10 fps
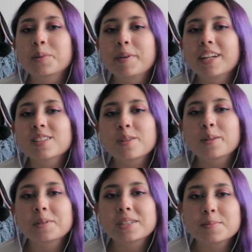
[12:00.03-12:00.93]
with me, and as
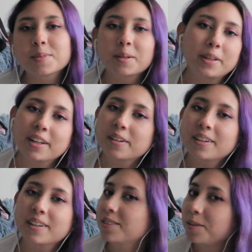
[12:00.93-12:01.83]
always, I'm Sara Miano,
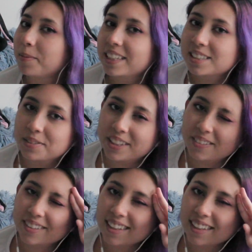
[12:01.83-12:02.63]
and I'll see you in my next video.